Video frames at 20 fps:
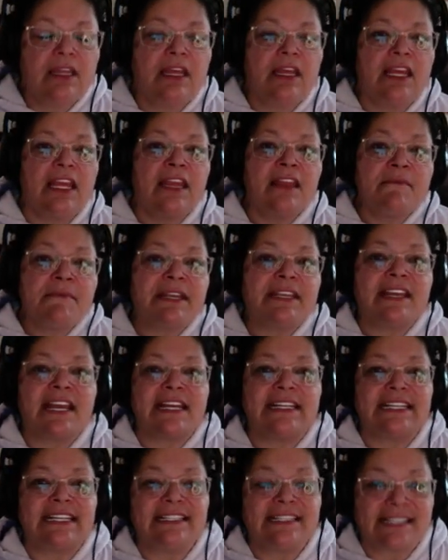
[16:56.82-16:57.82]
in the mid
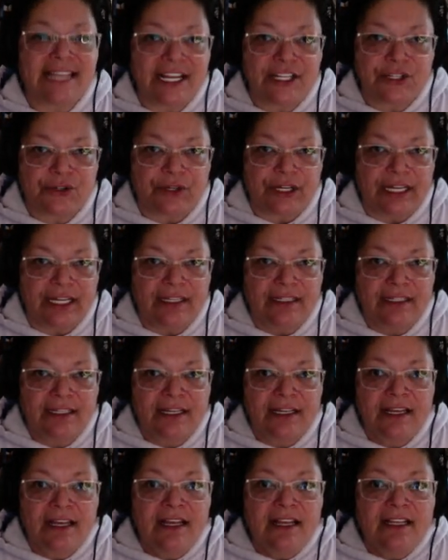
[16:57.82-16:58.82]
19th century,
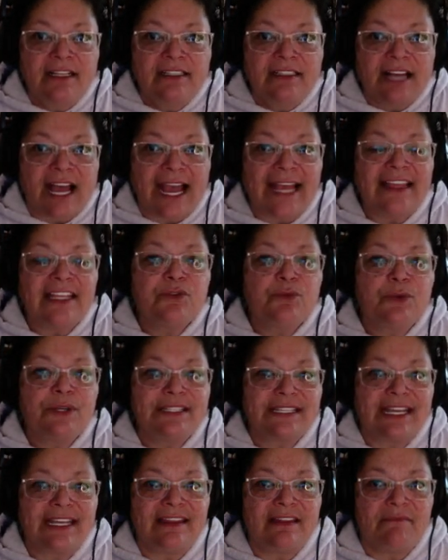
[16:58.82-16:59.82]
Ireland
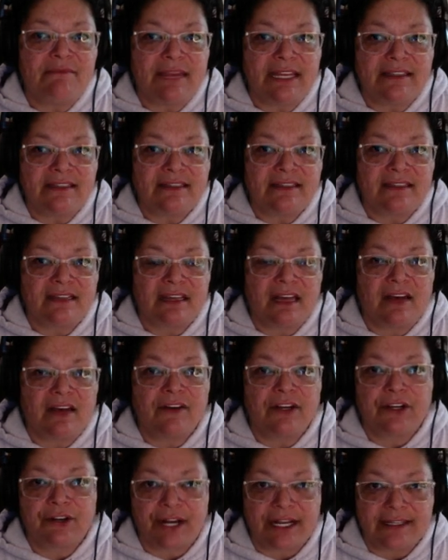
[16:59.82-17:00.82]
was in the midst of a
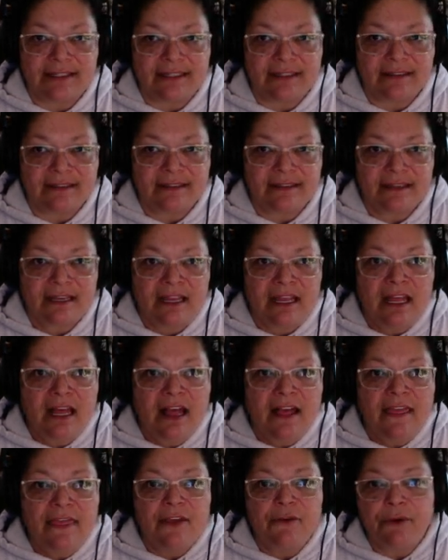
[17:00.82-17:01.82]
crisis.
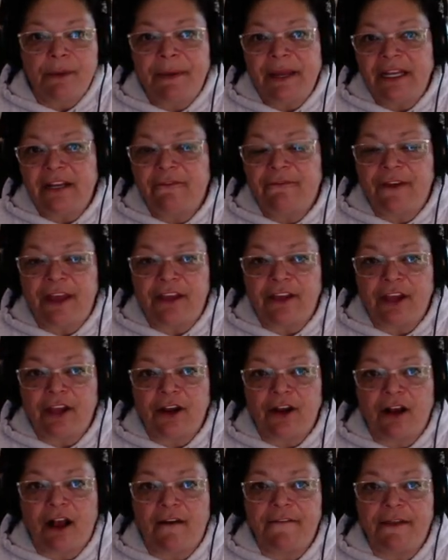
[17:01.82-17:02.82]
The repeated
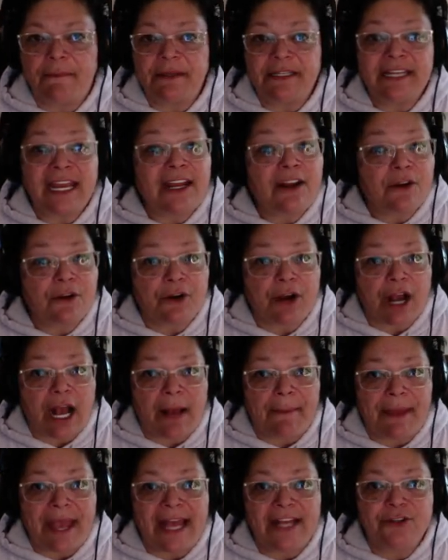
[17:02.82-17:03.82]
failure of the potato
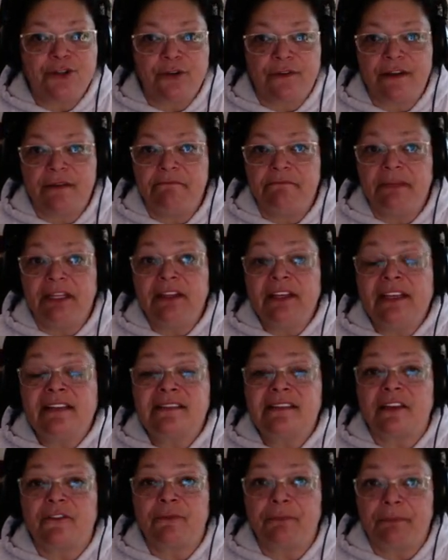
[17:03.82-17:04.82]
crop had driven millions of